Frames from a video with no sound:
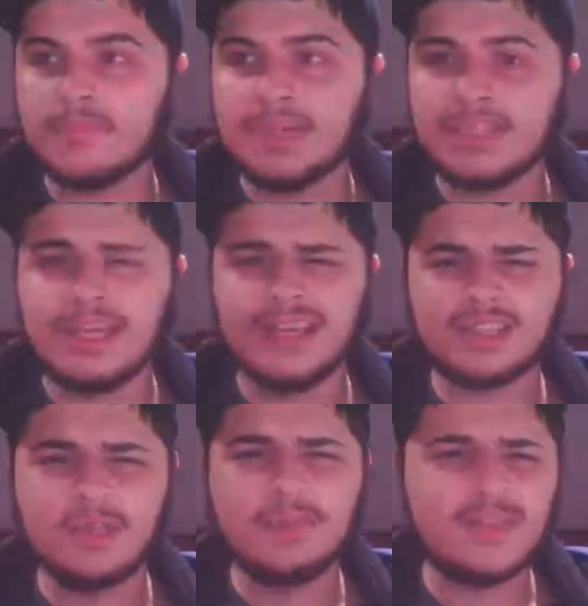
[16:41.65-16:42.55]
I mean, it's not
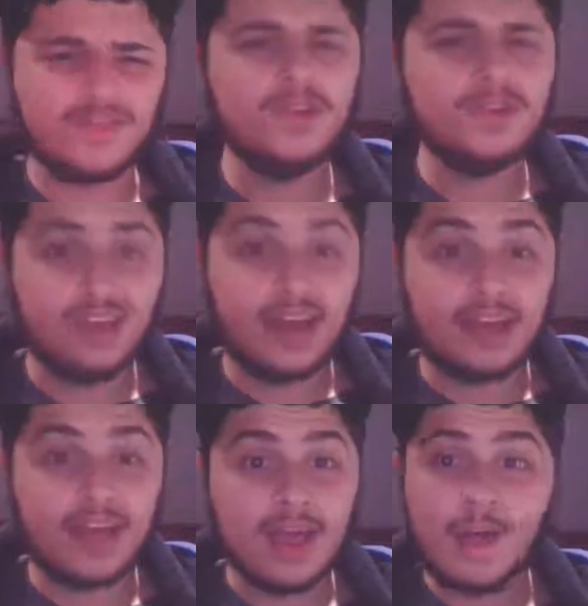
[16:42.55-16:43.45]
as creepy as Food
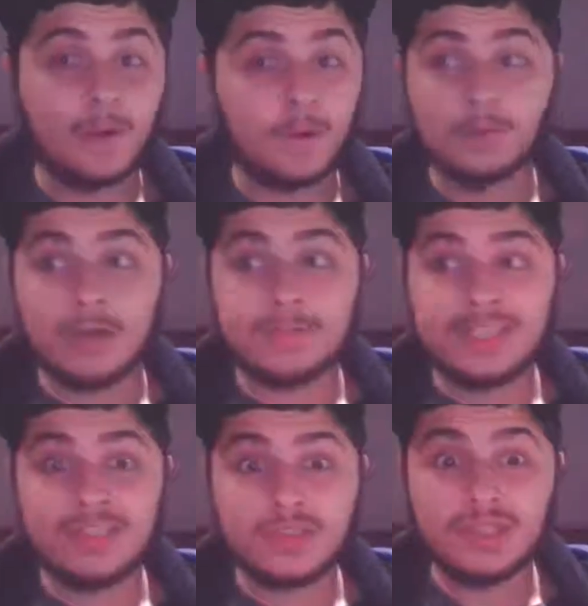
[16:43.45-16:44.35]
Fight or
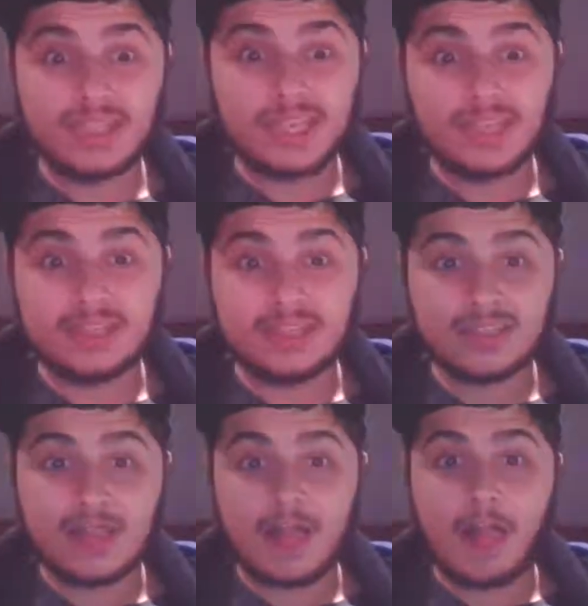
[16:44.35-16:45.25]
Rhapsody Street
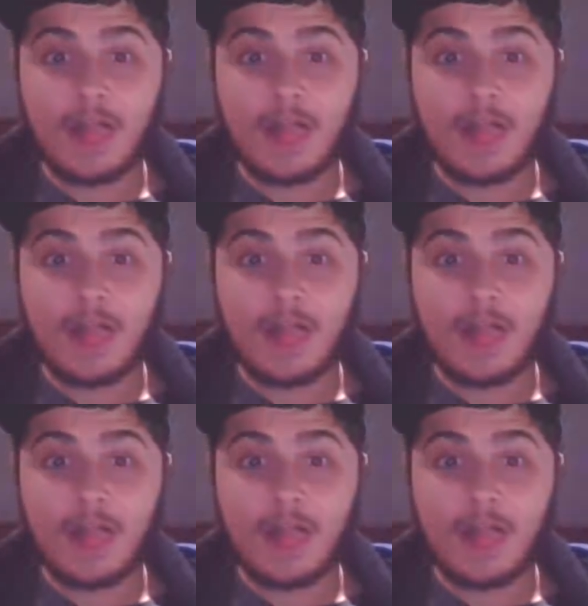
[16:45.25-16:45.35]
Kids,